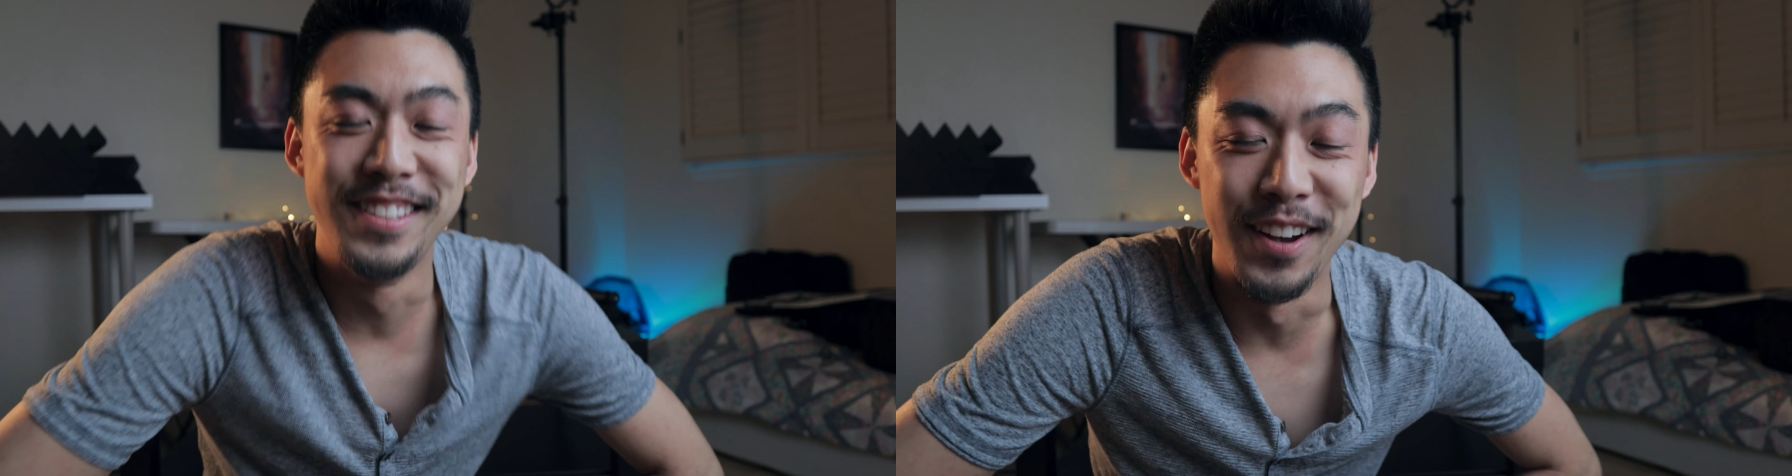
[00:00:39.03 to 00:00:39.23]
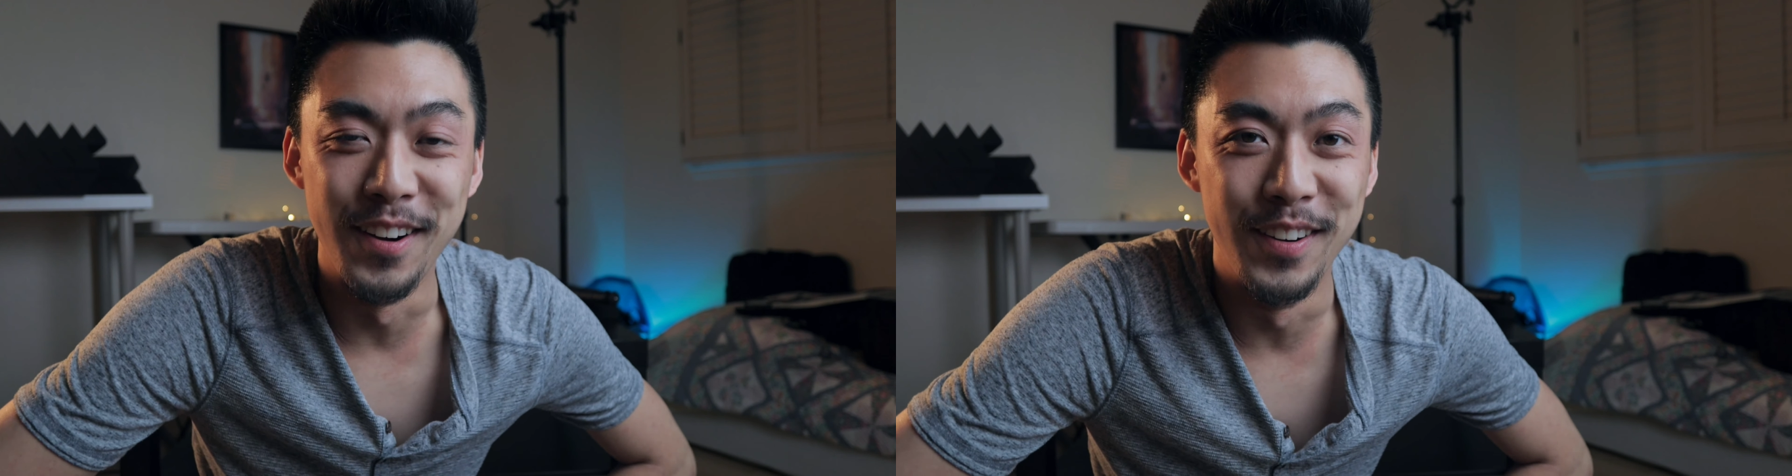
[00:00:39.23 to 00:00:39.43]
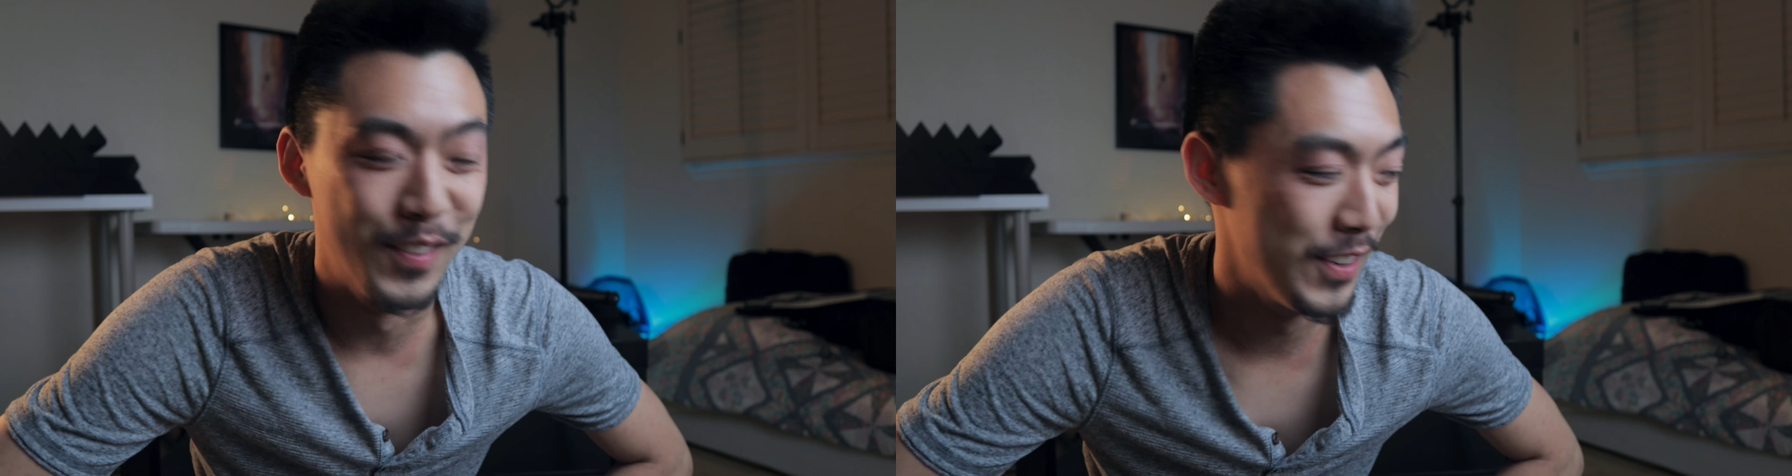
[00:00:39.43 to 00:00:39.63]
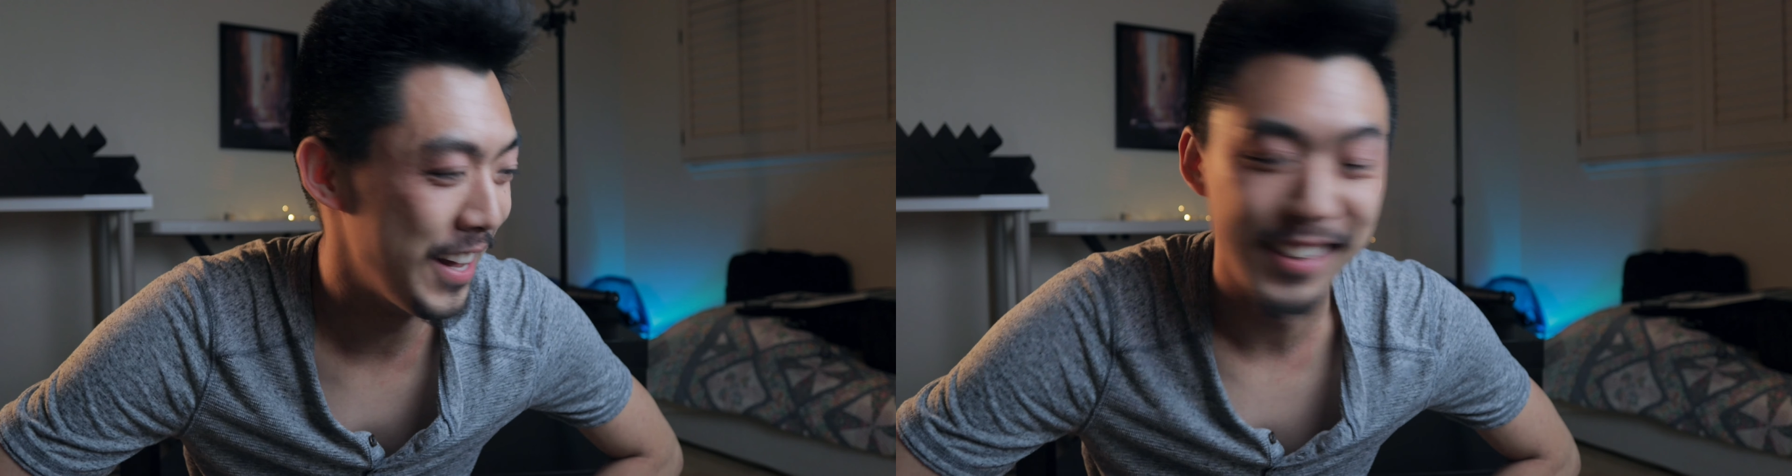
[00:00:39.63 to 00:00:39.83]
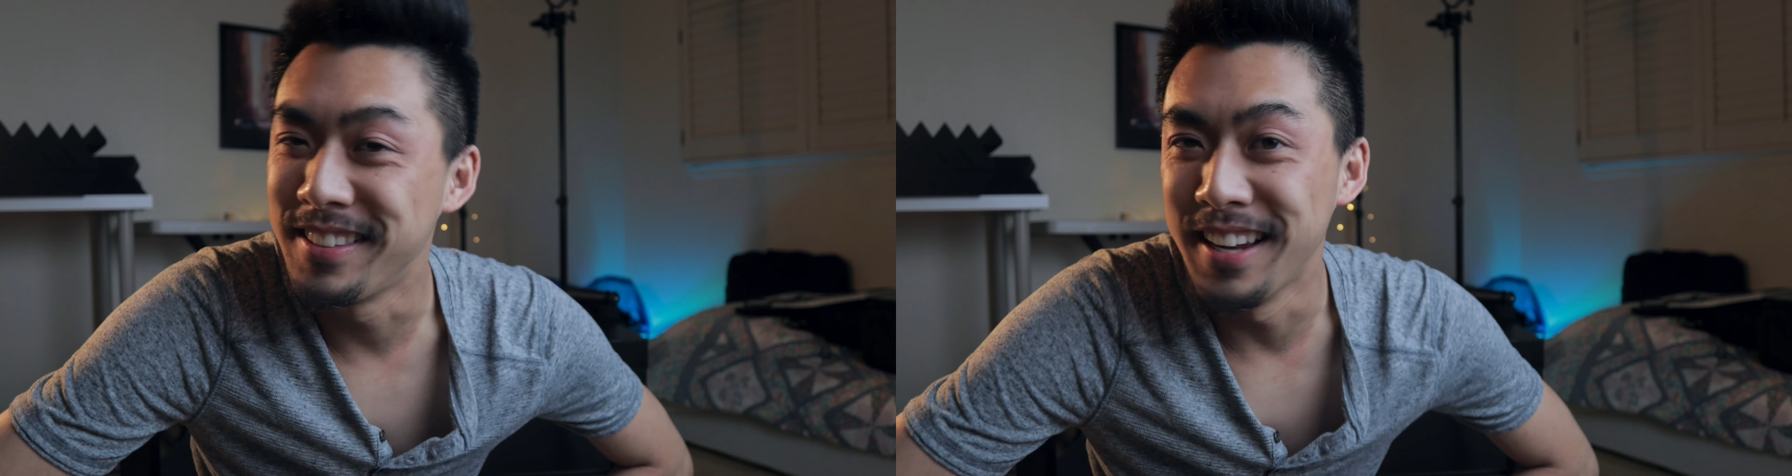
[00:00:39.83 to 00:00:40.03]
So we're
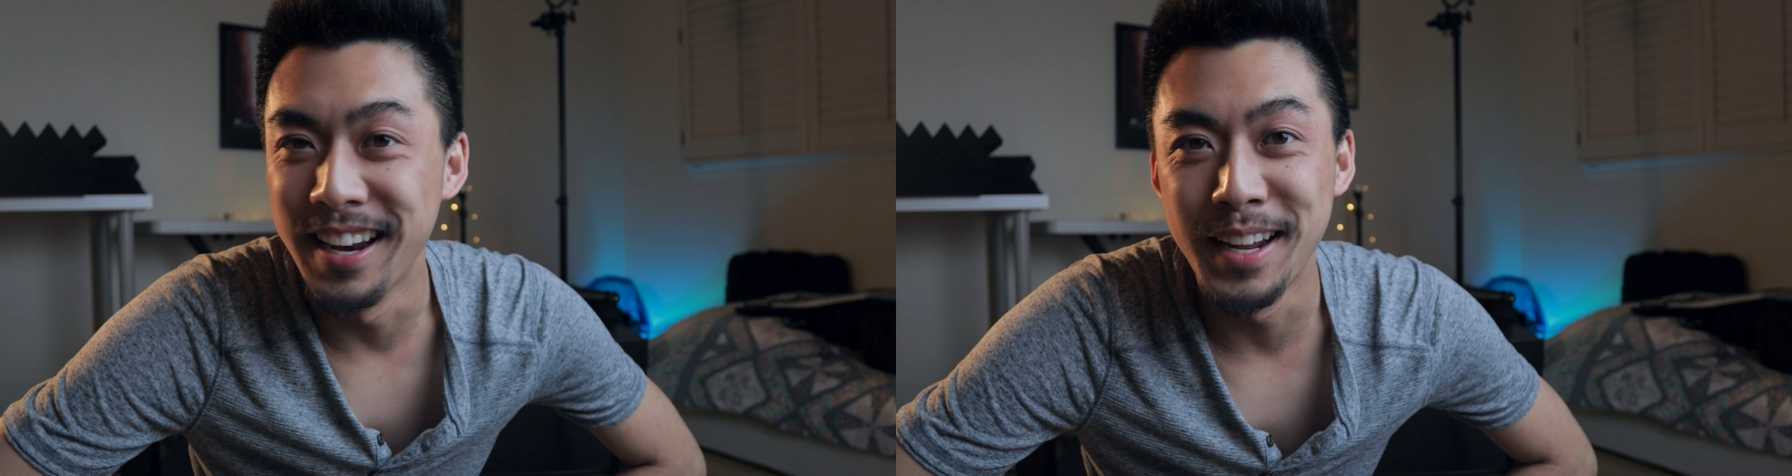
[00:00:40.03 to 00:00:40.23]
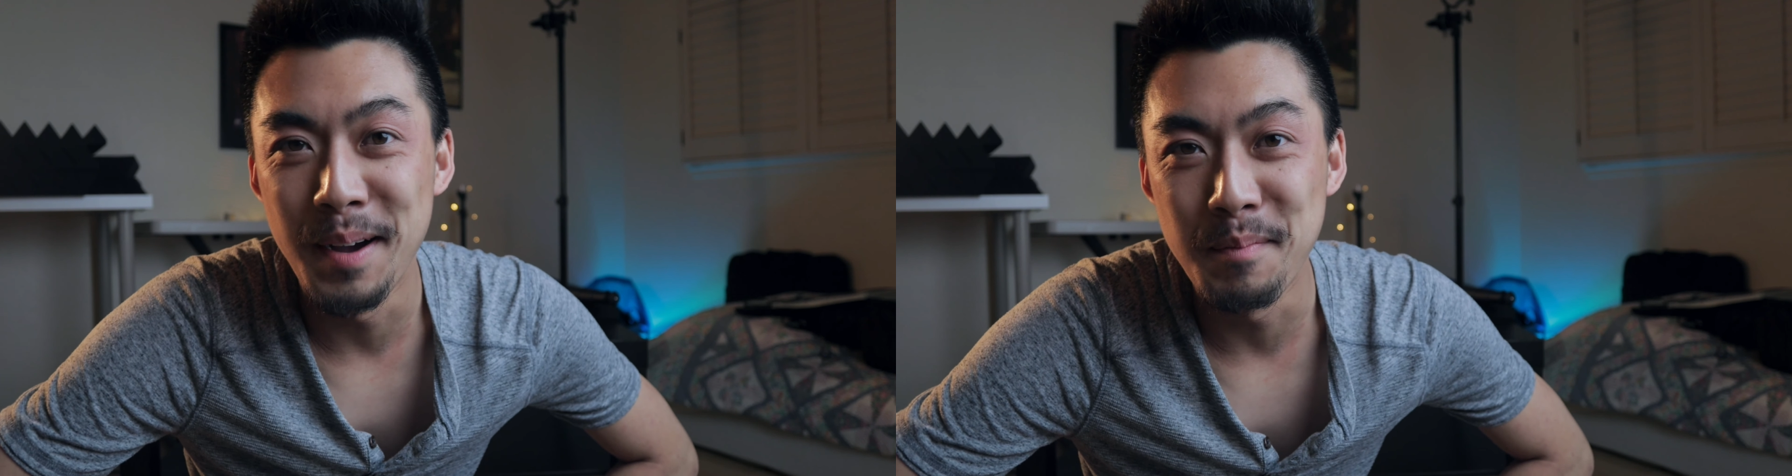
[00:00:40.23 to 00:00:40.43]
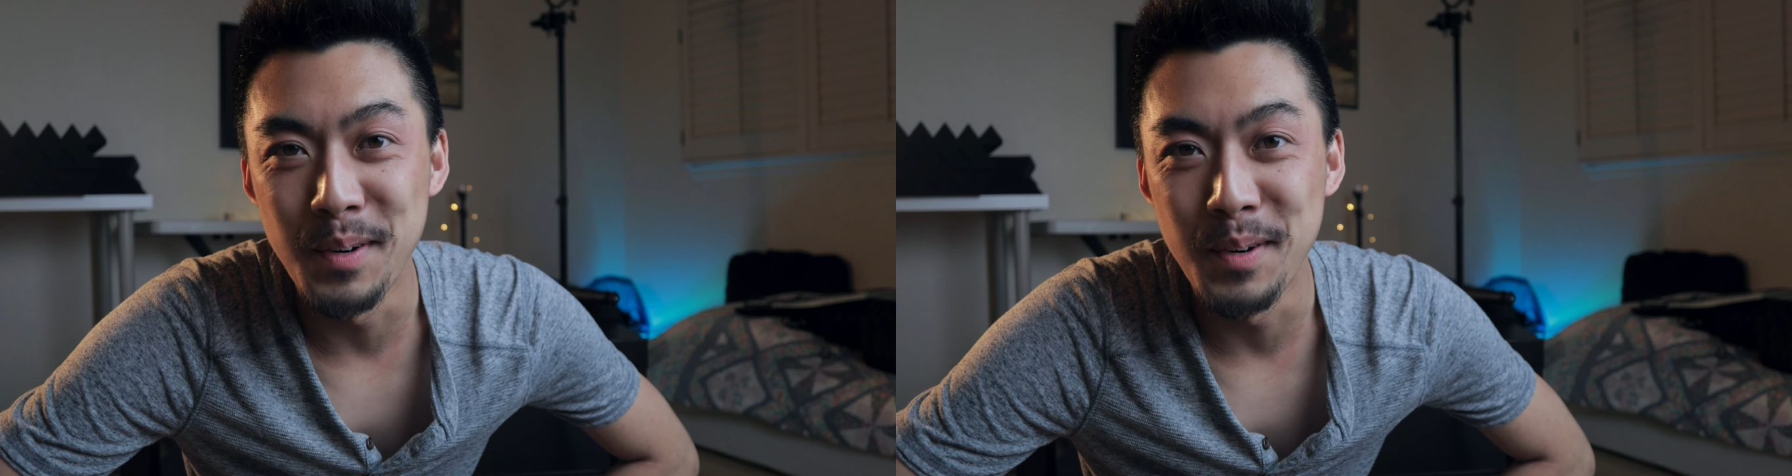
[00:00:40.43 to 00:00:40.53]
not standing up,